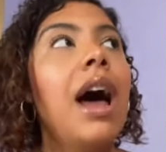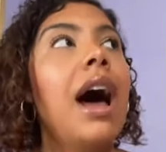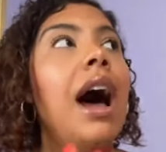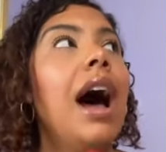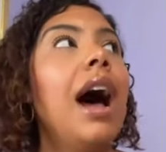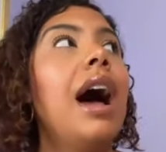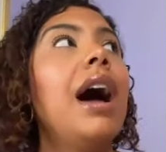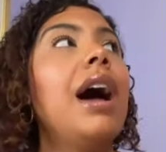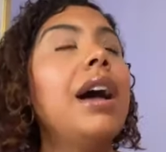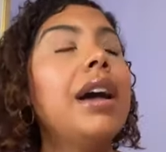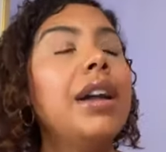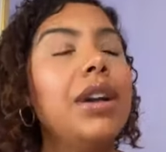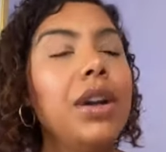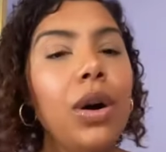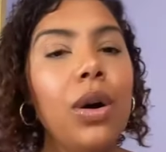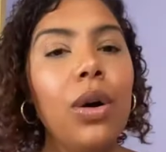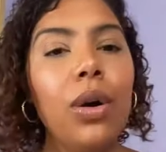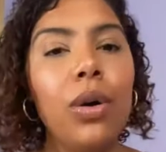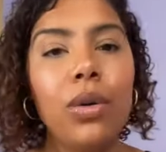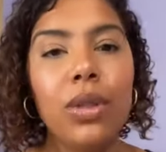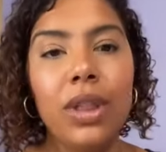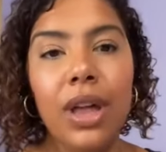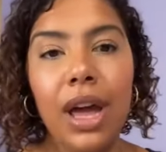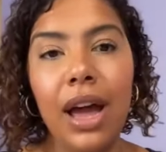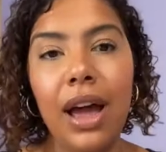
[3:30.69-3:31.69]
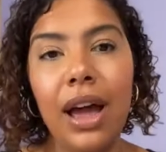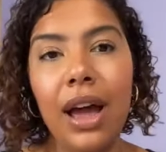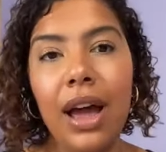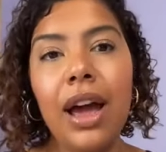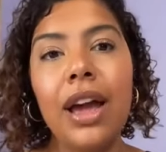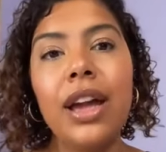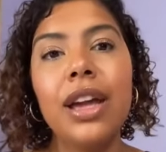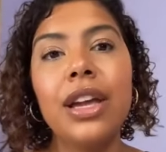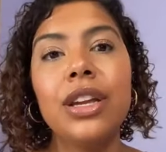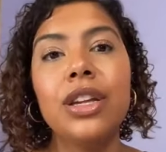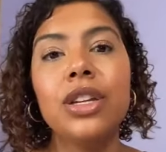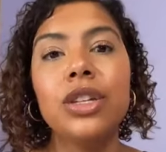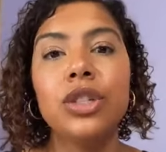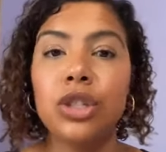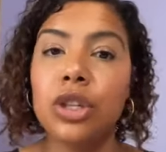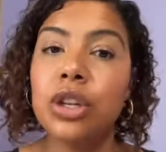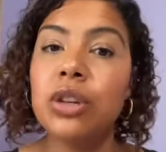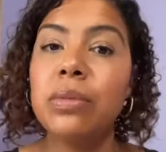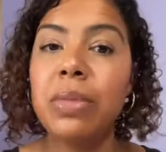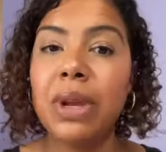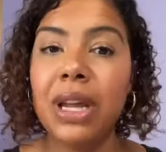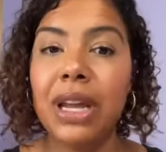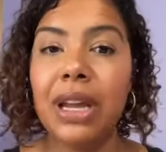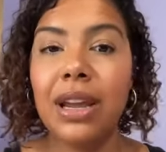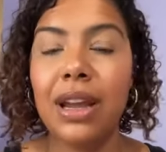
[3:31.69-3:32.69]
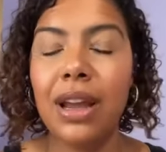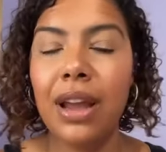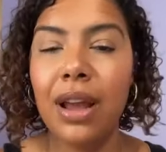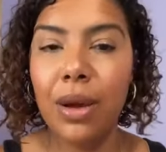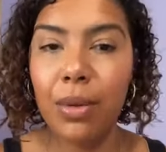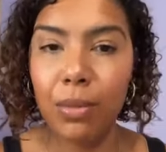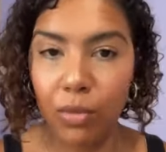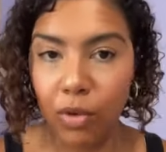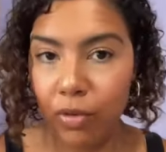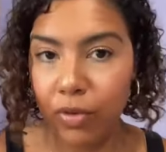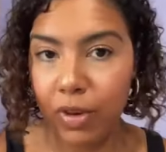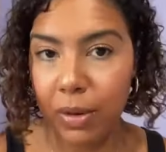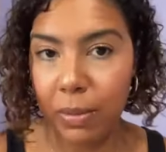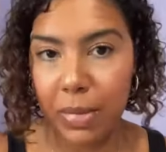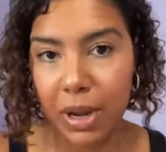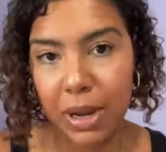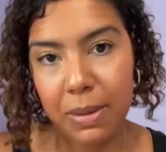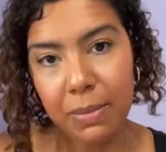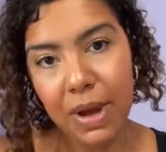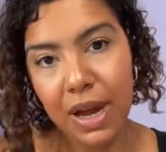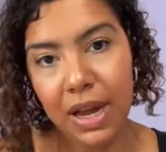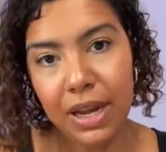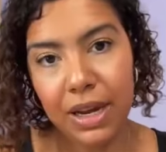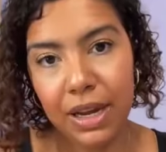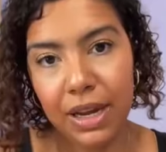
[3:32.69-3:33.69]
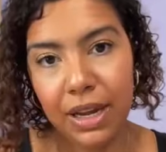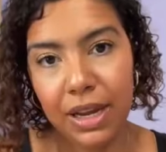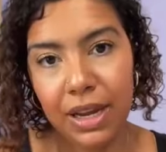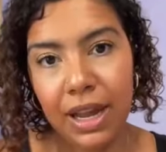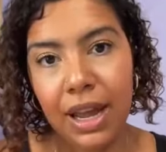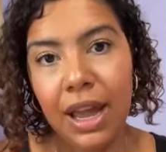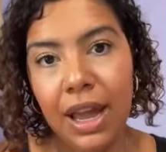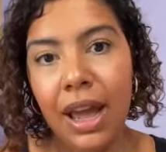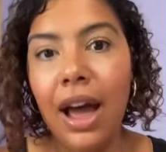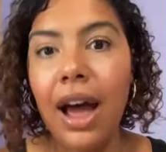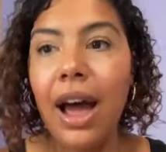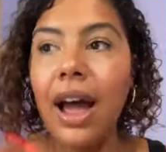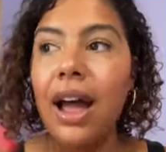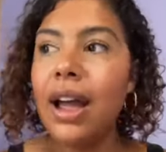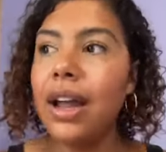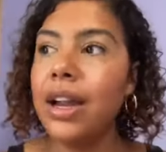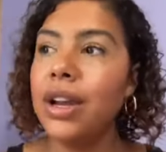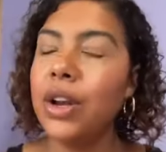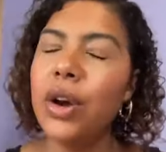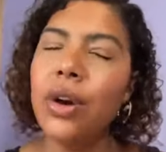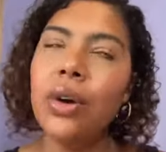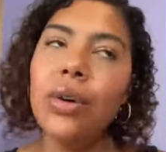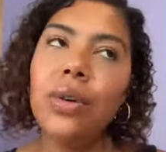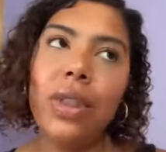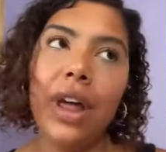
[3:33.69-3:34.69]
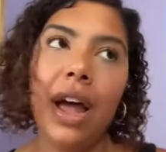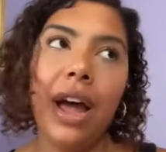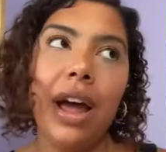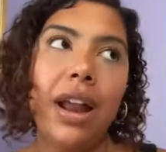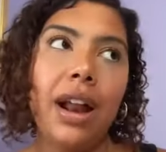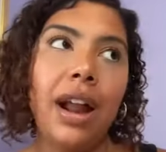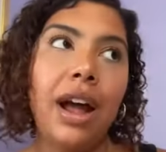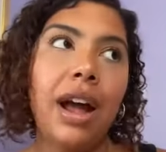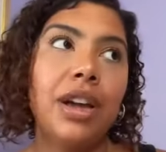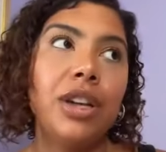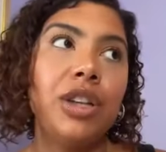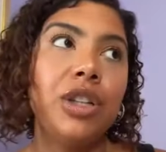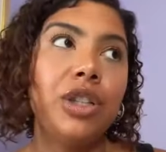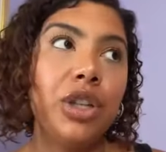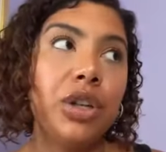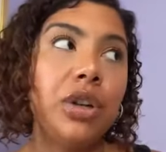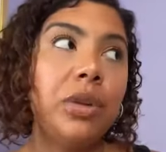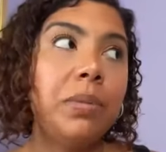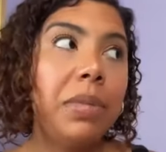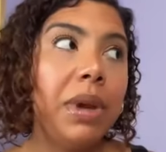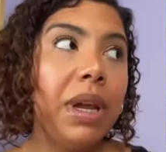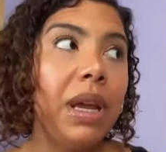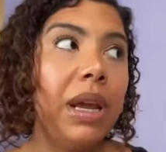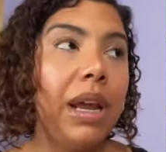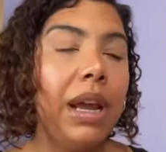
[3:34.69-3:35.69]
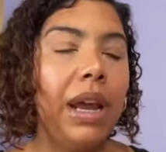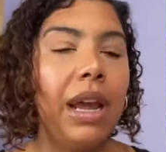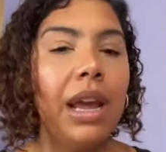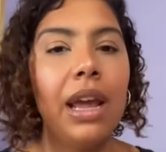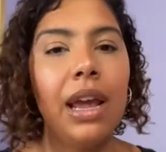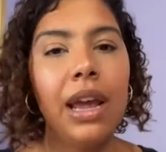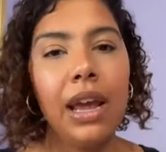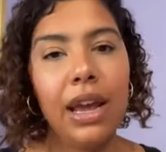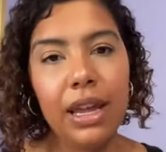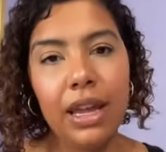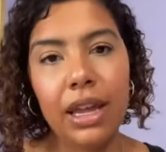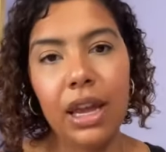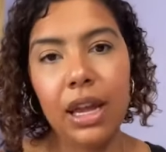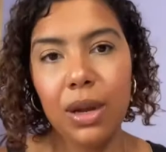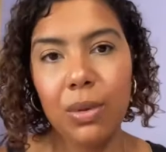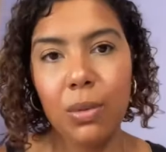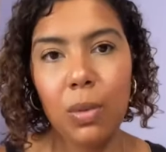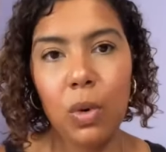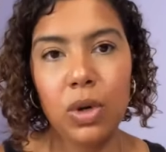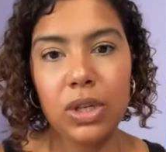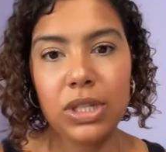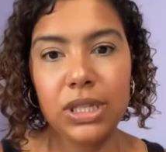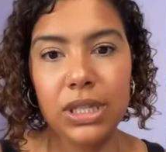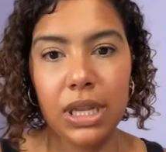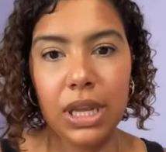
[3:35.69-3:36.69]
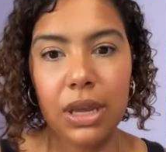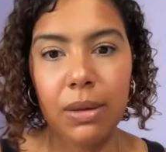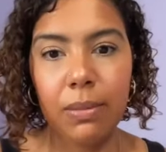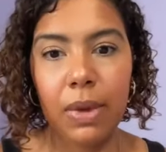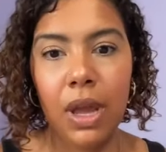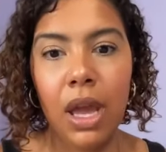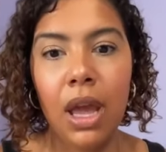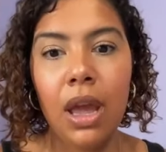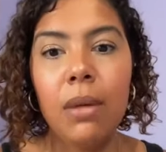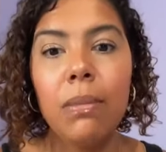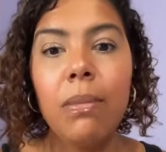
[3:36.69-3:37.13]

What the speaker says: I know that I should be moving my body. I know that I should be getting more sleep.